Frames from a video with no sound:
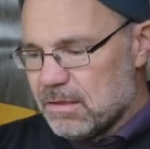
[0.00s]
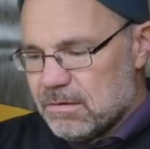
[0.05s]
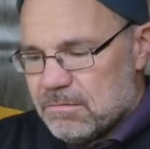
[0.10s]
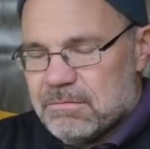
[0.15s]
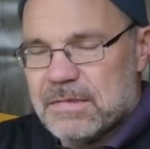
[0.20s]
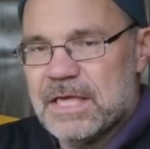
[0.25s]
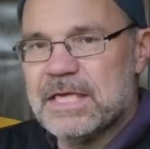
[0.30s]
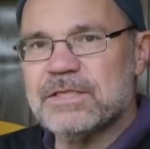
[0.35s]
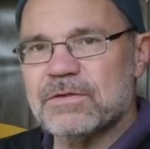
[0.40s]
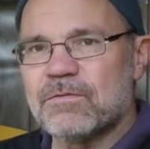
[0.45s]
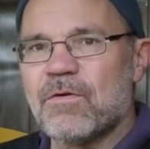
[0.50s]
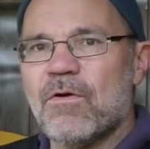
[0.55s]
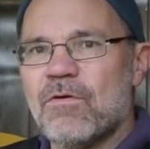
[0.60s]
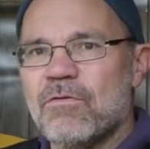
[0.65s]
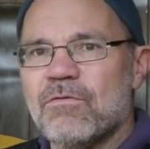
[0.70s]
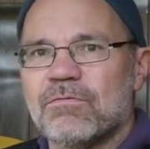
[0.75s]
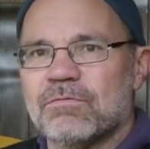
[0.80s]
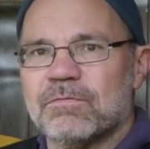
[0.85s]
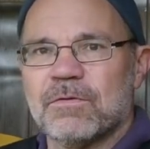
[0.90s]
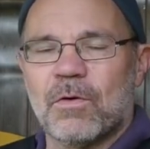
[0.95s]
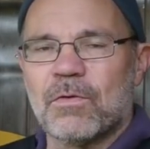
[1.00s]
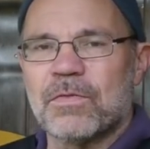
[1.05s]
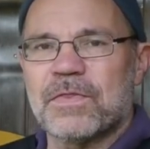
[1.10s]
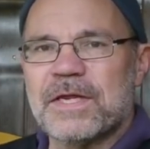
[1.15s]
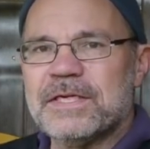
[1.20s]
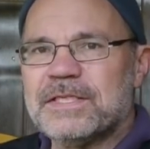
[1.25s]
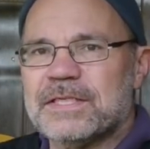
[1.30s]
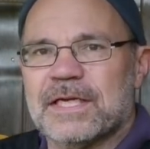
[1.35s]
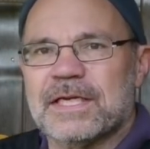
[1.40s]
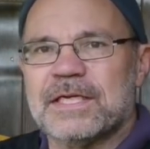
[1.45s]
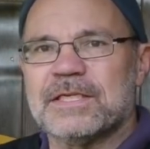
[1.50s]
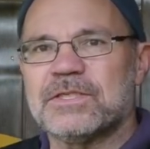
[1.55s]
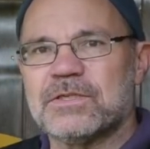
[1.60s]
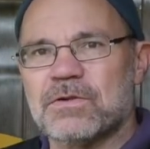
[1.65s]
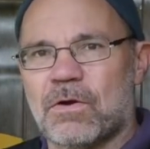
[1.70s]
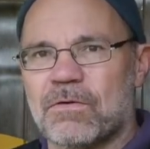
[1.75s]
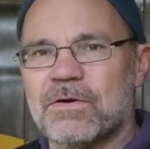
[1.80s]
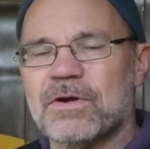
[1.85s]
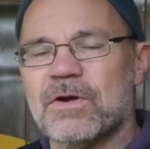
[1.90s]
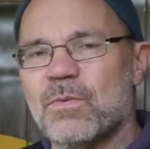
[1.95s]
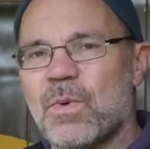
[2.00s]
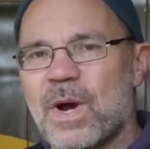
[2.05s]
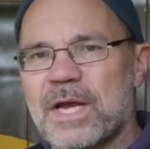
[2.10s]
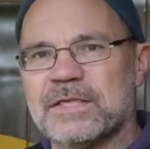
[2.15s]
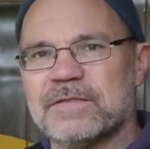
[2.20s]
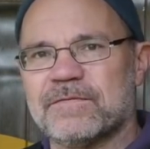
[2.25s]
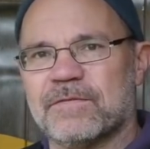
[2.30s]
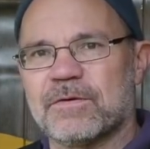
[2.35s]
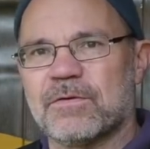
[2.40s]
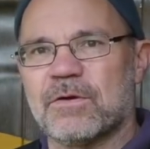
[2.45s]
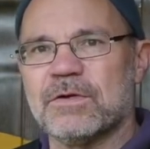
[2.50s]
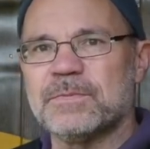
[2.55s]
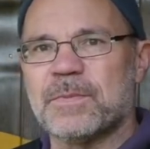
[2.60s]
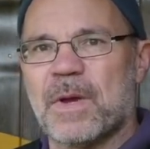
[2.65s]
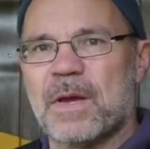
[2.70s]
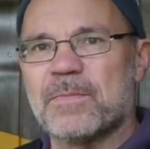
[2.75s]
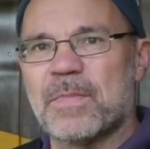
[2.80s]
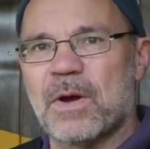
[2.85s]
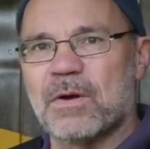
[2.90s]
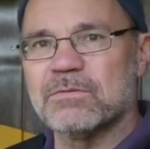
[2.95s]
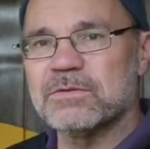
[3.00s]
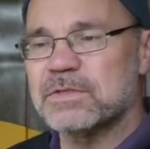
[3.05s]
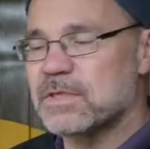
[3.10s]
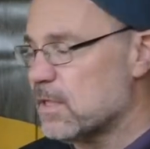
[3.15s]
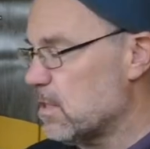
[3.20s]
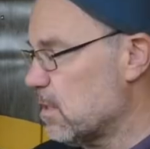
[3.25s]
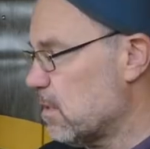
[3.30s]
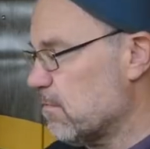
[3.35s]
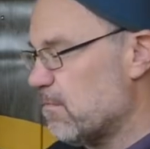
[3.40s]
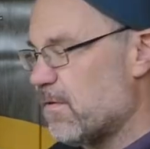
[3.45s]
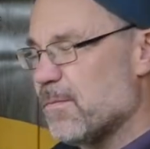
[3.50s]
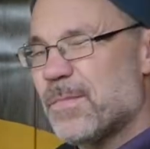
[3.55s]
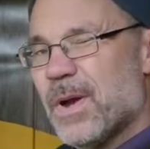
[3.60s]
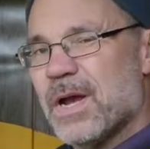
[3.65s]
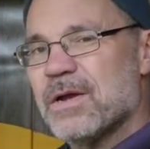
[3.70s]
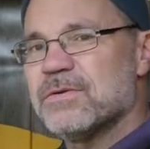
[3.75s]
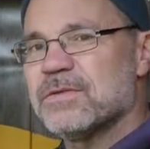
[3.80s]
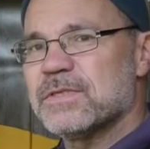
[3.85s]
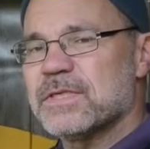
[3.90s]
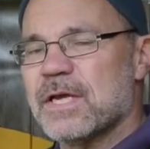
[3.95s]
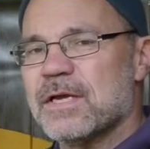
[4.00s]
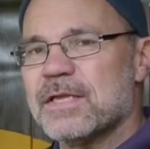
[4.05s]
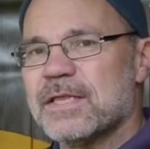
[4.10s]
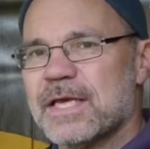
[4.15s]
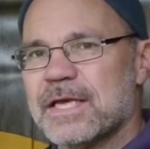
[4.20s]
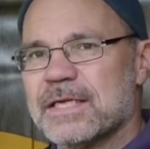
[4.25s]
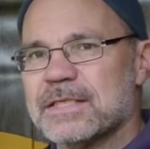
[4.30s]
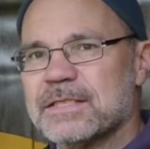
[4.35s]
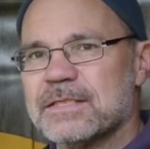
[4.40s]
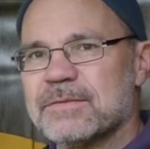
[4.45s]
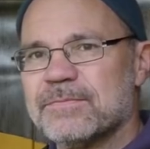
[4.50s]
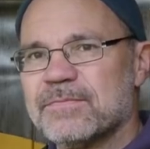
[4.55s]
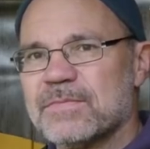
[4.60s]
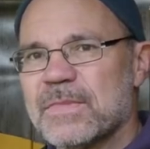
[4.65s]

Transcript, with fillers: These are all authentic historical weights for crossbow bolts for bows like this.